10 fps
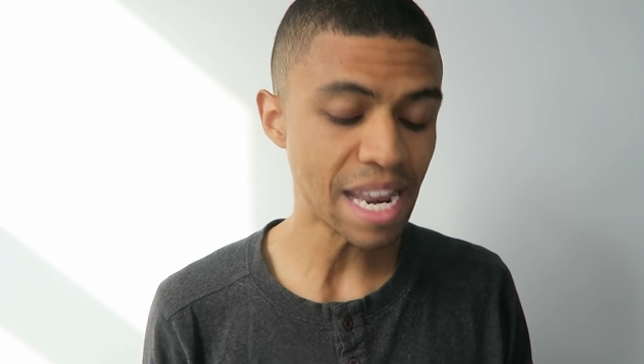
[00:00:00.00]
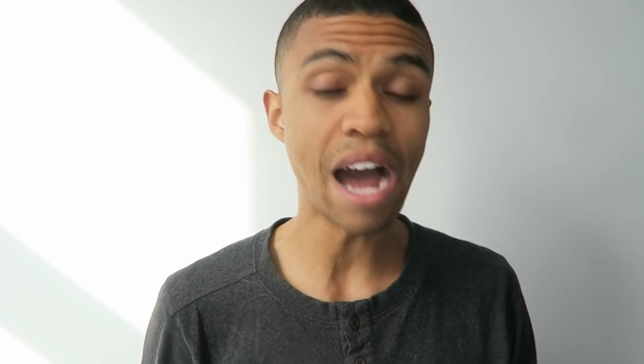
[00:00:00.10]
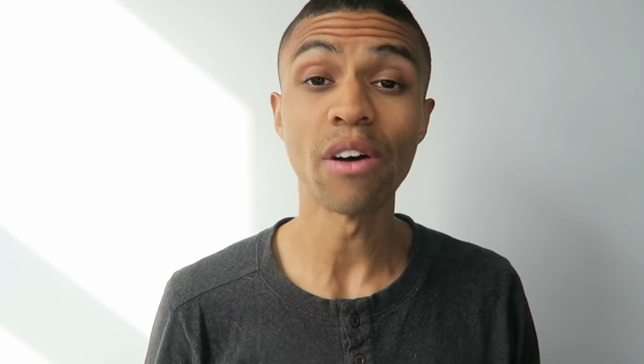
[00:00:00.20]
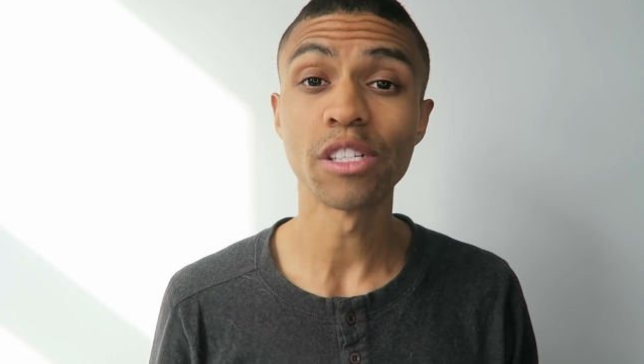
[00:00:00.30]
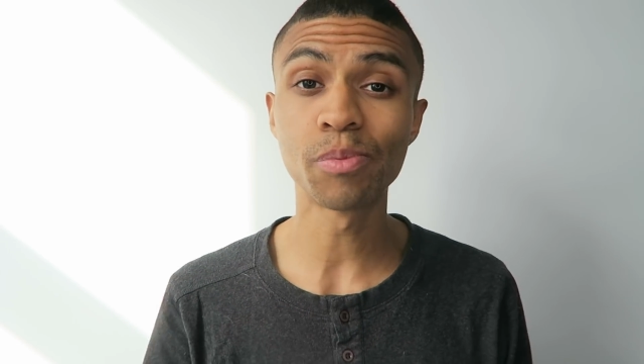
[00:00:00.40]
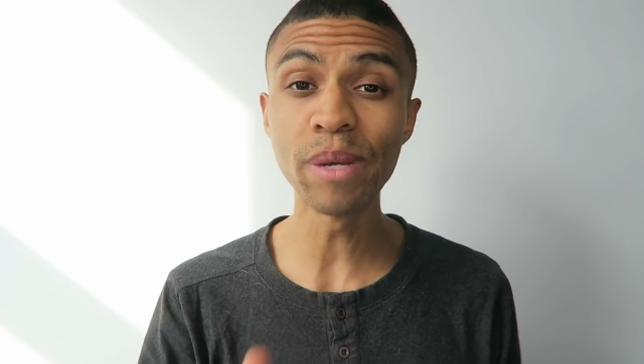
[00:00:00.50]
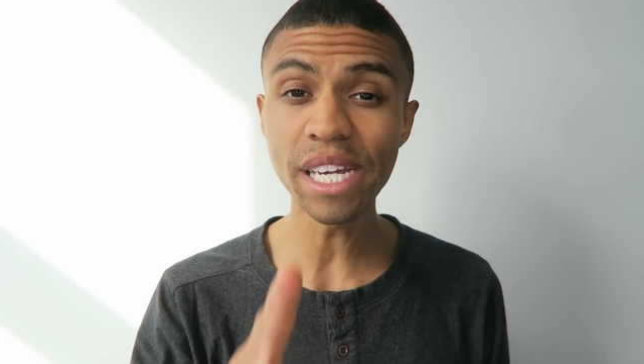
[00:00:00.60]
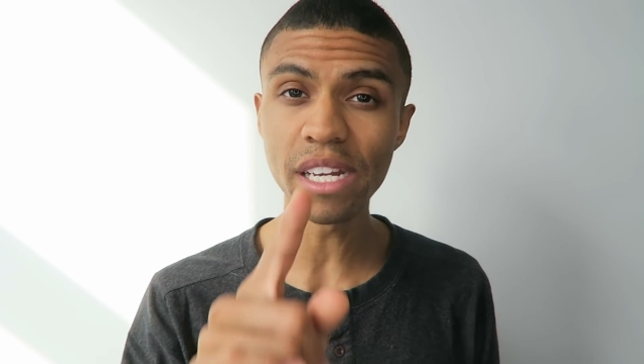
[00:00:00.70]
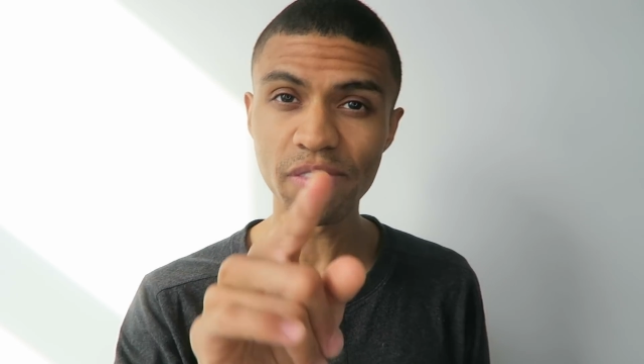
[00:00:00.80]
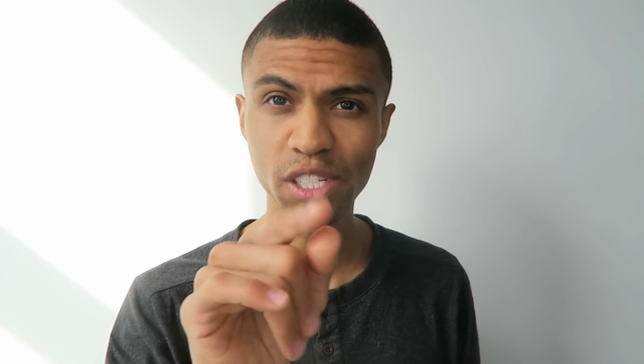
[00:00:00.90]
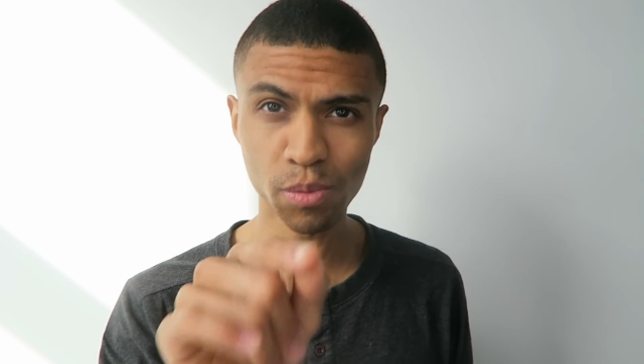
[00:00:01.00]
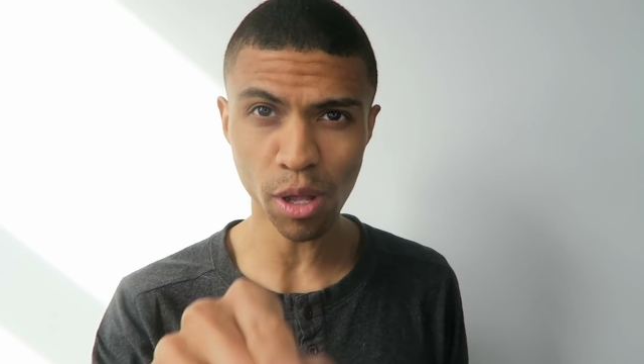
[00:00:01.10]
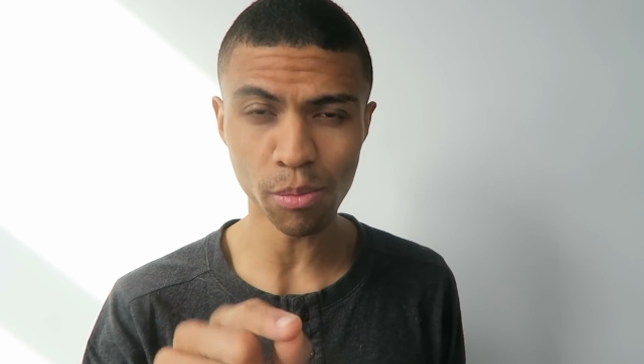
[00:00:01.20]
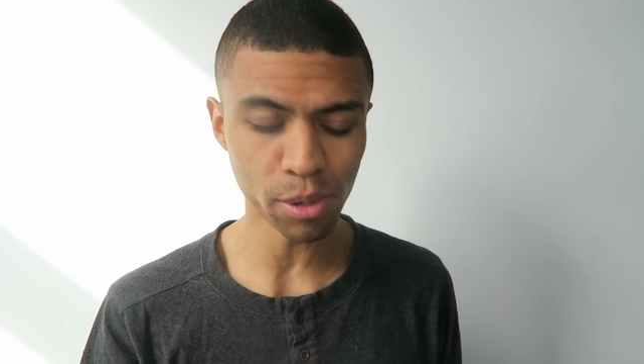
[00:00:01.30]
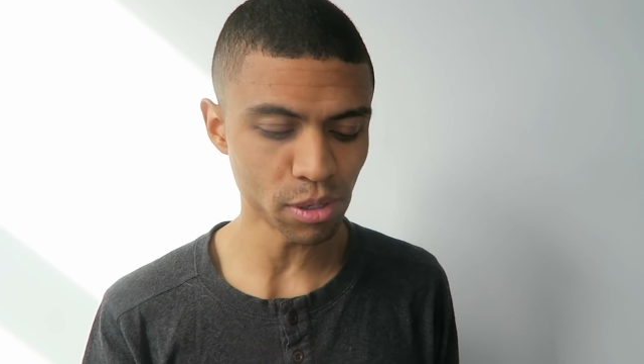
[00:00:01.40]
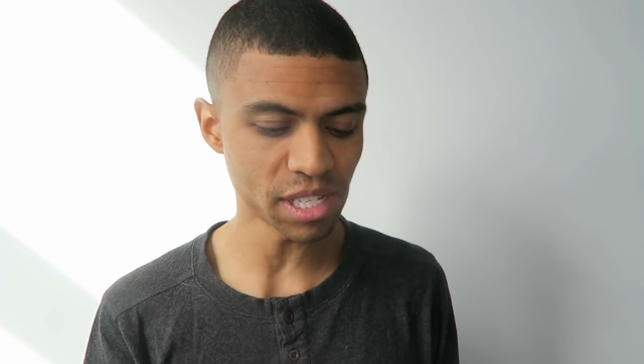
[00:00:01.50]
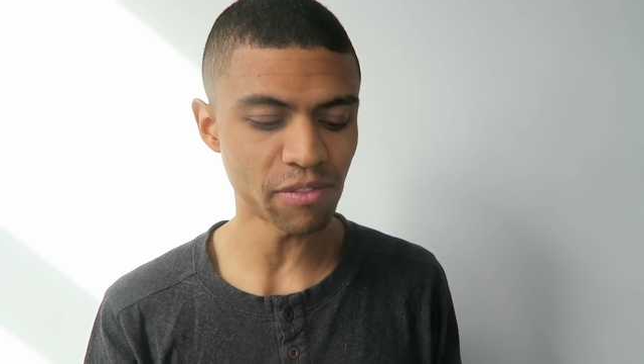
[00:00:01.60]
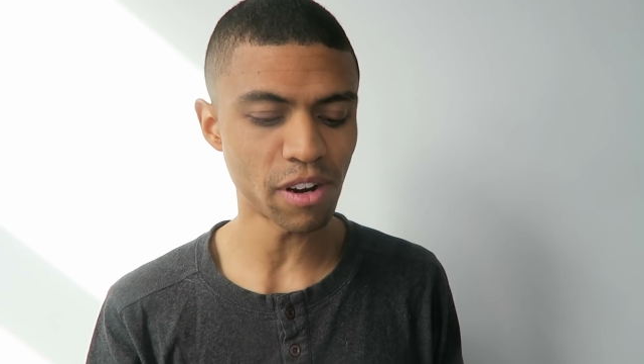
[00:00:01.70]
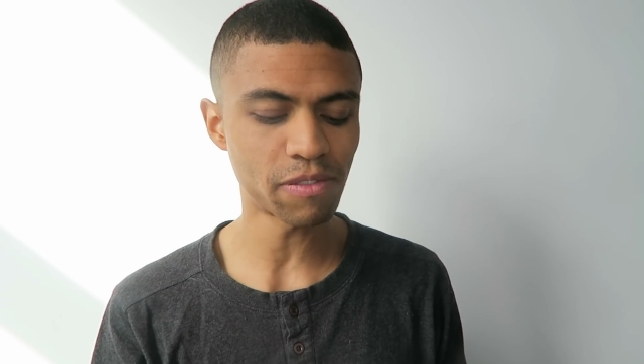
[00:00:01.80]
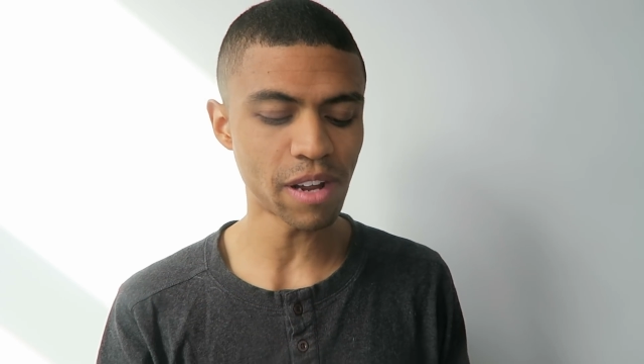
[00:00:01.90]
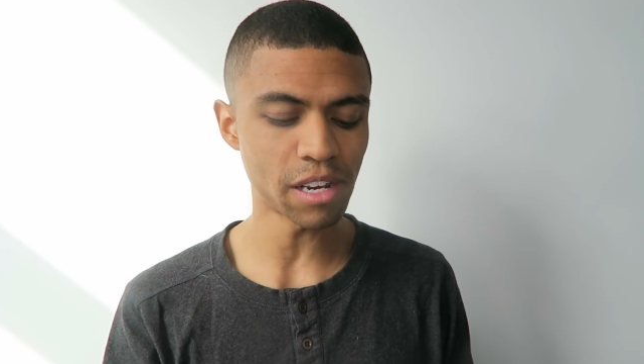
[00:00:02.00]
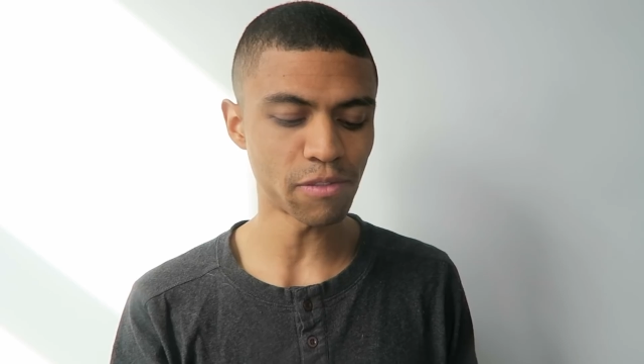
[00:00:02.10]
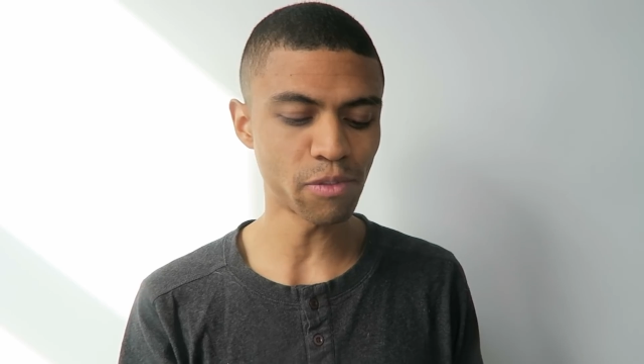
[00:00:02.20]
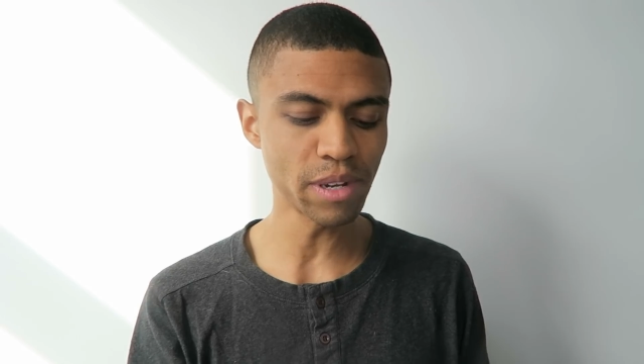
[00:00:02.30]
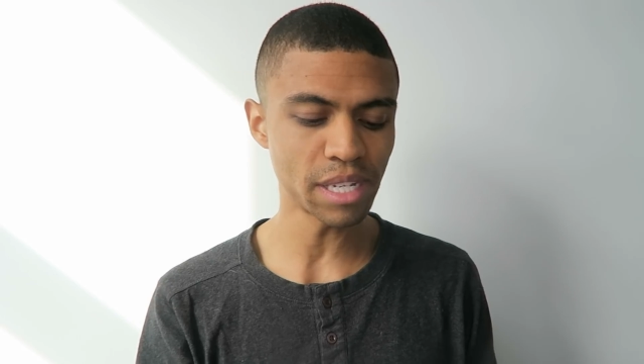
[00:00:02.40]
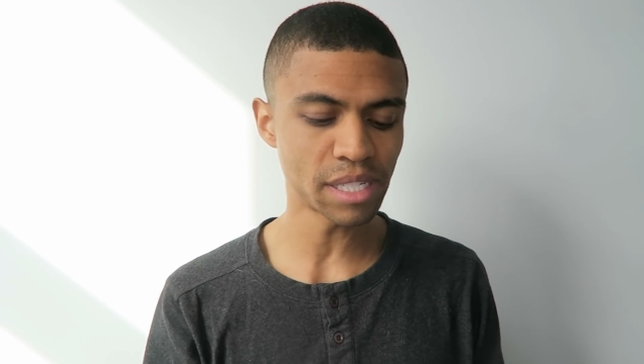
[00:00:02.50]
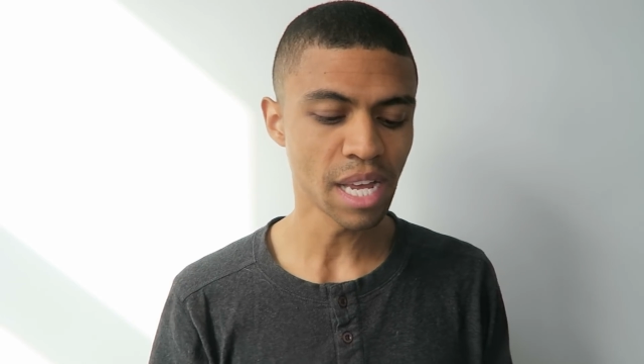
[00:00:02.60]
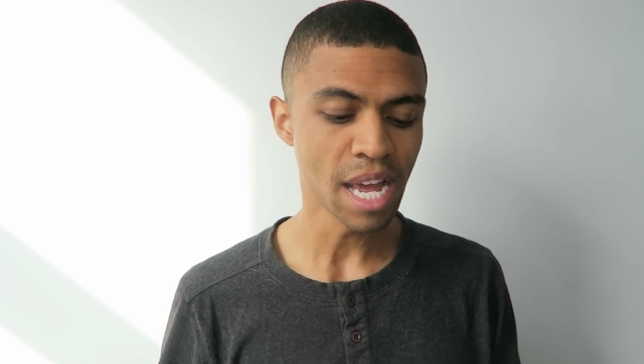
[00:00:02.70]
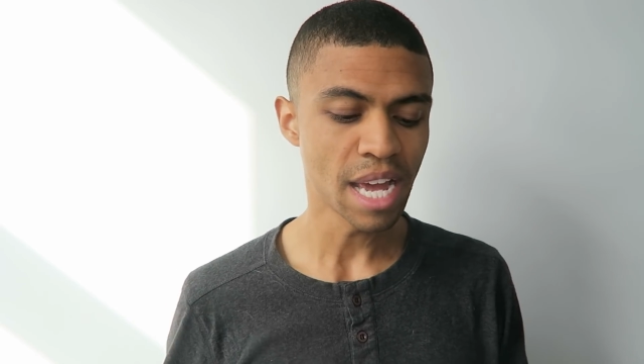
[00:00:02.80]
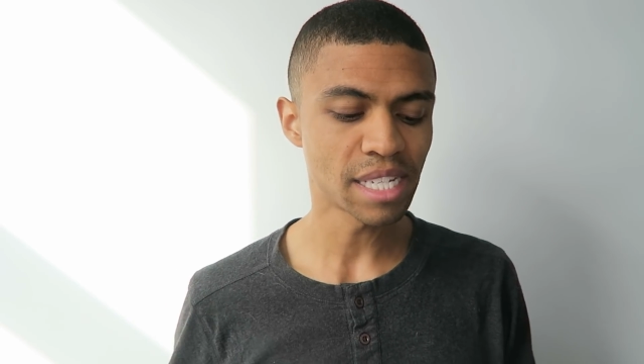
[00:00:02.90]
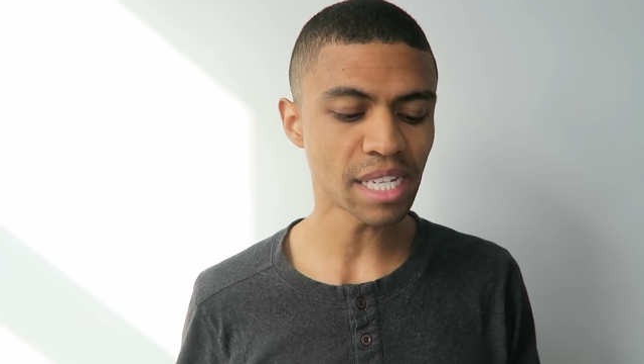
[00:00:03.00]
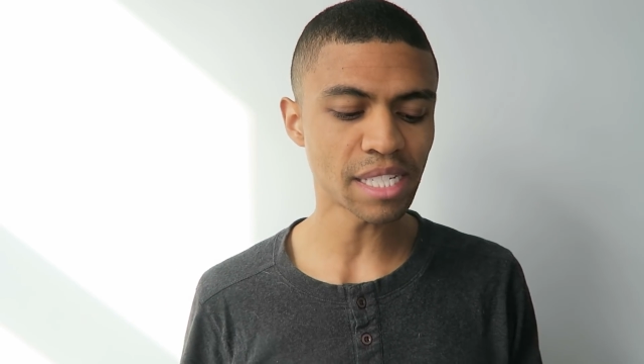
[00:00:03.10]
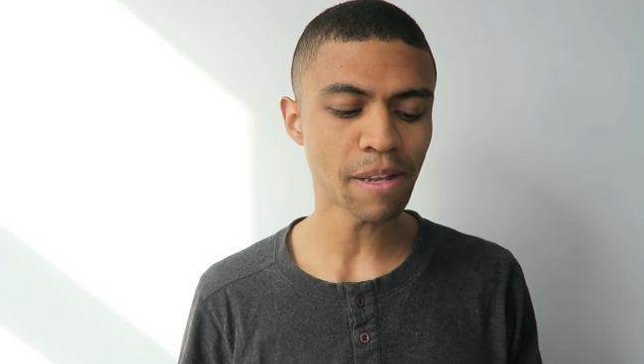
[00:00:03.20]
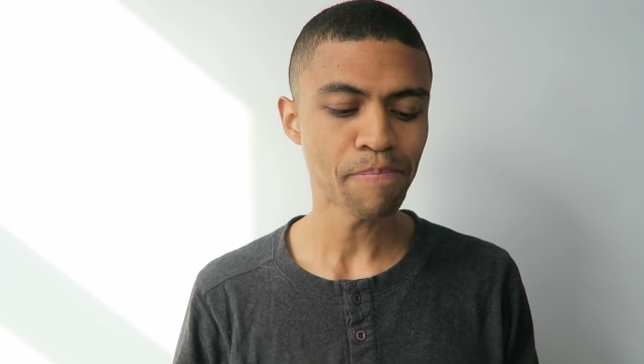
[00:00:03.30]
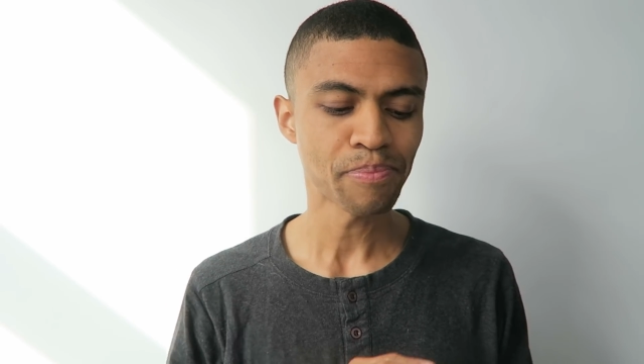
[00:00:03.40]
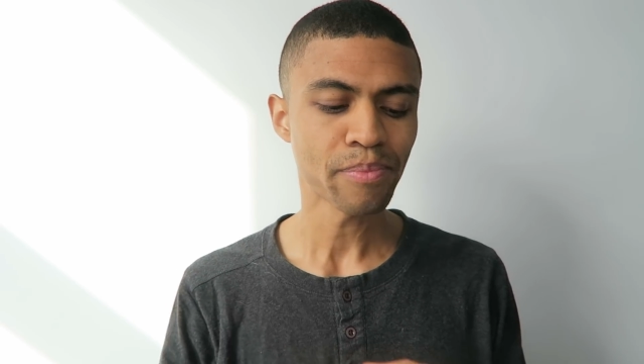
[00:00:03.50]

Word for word: Now, speaking of these smaller bureaus that verify and you freeze, it says,